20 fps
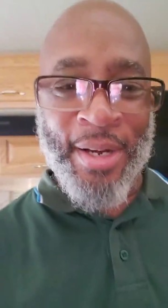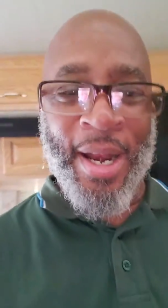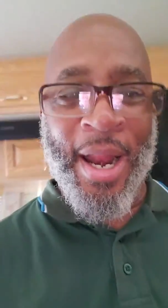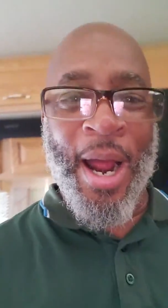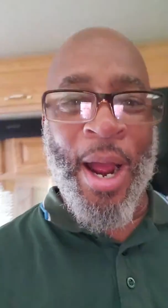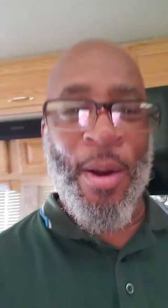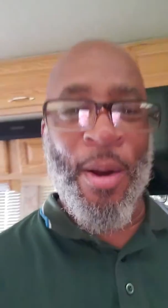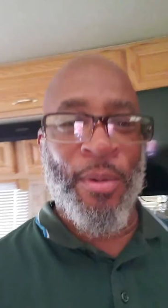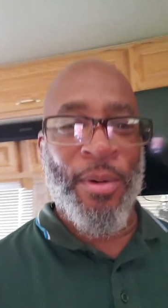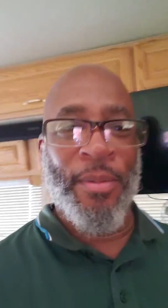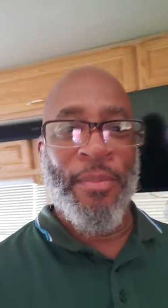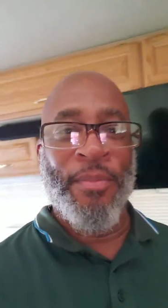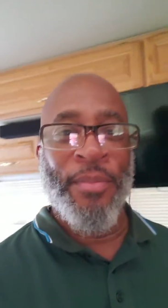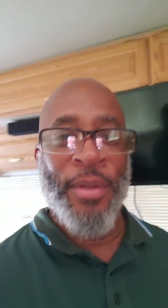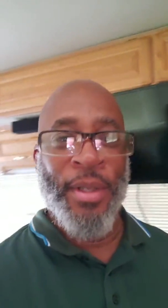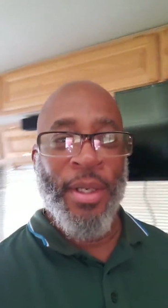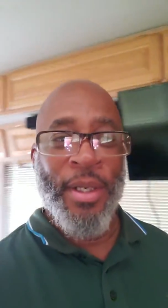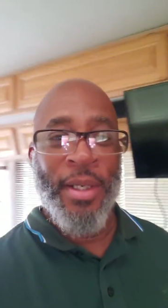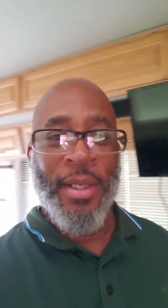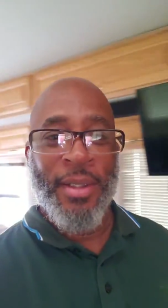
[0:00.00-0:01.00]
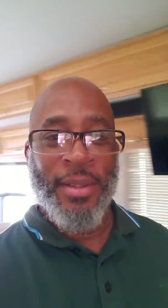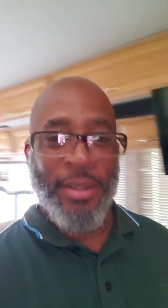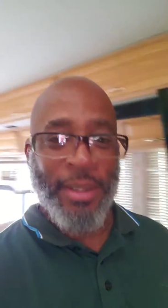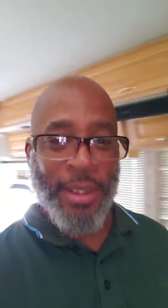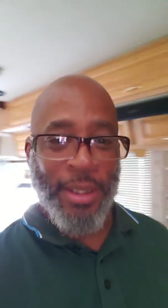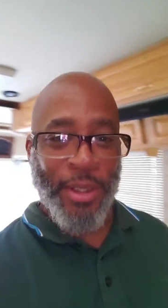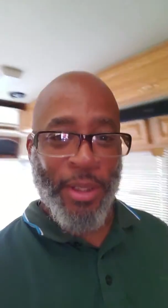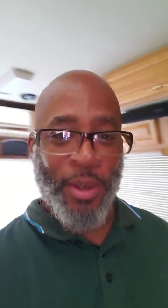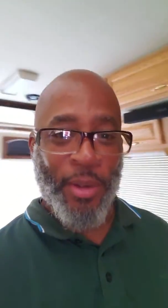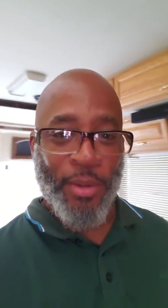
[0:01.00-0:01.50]
an hour, to
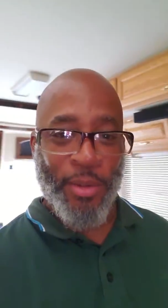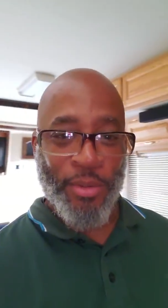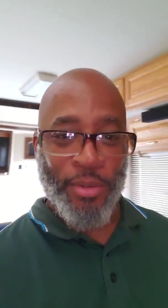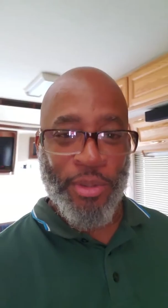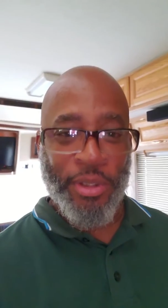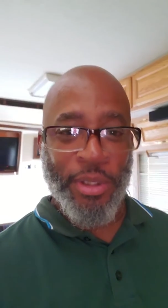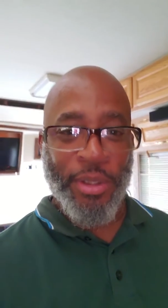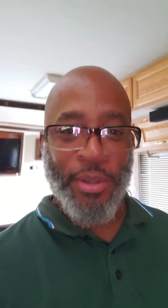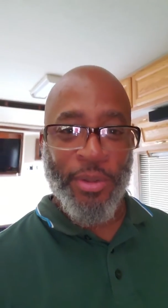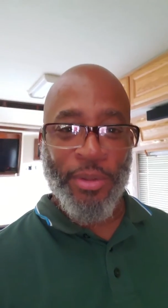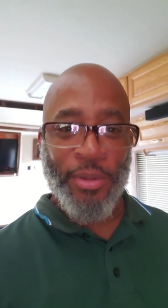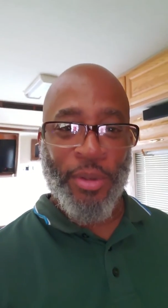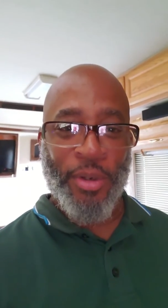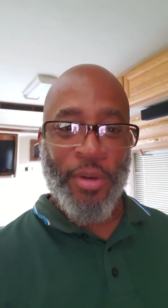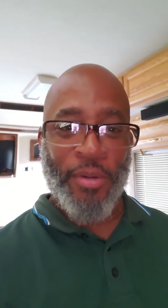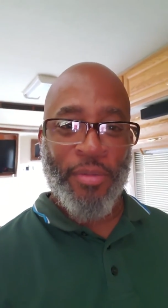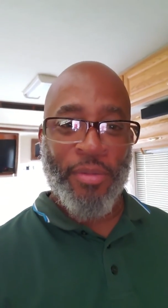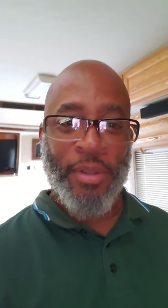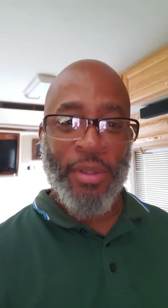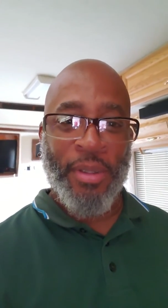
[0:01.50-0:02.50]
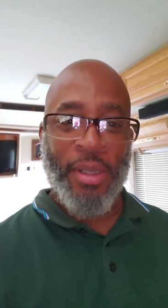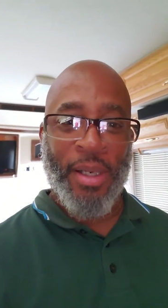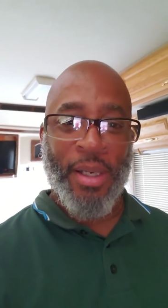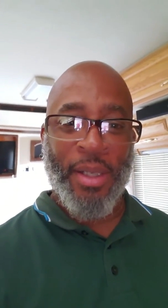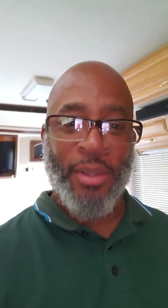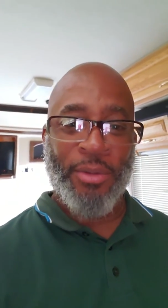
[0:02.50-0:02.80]
get all those seals off and